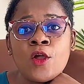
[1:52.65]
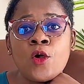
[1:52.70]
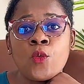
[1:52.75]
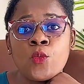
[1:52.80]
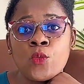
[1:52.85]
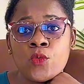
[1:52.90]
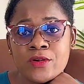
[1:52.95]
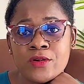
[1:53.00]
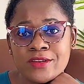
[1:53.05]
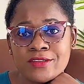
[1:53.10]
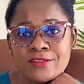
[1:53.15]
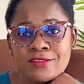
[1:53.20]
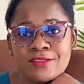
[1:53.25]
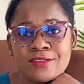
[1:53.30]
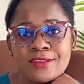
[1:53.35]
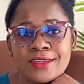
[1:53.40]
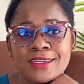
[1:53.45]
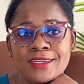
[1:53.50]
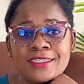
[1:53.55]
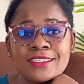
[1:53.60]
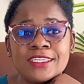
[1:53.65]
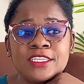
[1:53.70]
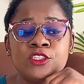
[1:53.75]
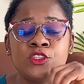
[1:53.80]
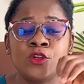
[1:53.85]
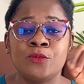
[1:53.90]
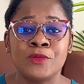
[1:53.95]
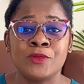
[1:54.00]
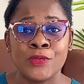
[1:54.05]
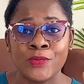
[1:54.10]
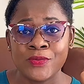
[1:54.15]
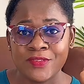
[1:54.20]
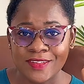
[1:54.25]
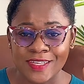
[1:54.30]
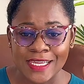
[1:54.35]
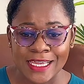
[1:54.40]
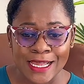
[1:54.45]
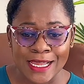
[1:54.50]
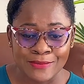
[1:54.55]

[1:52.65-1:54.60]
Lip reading: was the WC.